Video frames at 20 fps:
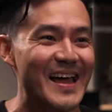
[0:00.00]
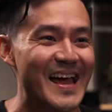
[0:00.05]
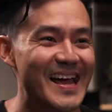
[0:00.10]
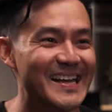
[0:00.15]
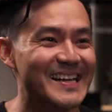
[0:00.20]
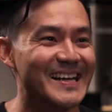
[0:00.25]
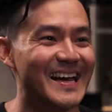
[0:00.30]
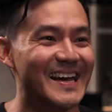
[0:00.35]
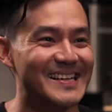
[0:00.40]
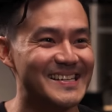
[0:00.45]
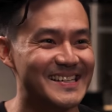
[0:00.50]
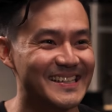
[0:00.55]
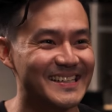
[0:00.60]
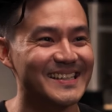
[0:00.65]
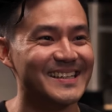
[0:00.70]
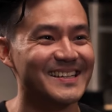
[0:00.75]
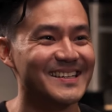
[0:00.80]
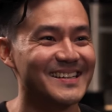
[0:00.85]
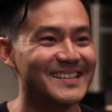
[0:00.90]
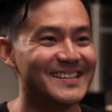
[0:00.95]
any
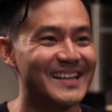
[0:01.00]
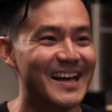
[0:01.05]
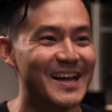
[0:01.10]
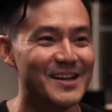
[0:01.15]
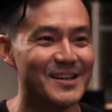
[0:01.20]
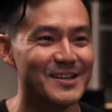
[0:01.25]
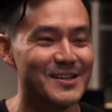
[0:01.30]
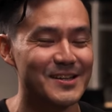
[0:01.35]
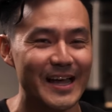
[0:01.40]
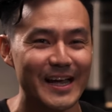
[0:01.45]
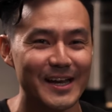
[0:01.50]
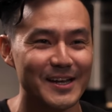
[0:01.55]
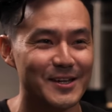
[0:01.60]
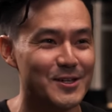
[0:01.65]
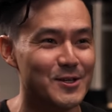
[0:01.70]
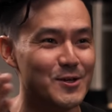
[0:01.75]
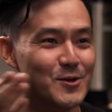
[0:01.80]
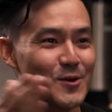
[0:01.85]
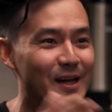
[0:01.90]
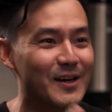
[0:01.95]
idea that that
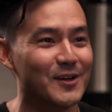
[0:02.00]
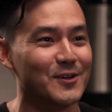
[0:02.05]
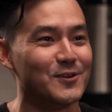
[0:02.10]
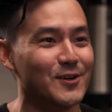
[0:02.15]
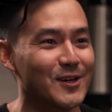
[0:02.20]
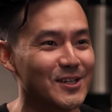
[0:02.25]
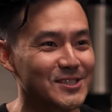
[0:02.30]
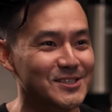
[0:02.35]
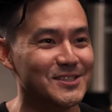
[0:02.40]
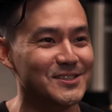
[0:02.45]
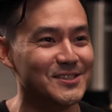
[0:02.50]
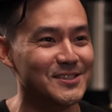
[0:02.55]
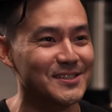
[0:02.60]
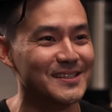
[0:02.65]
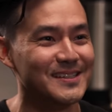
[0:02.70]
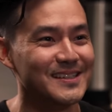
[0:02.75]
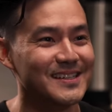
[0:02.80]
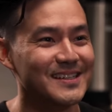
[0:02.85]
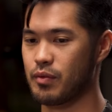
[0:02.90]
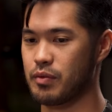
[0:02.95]
you had a crush on her?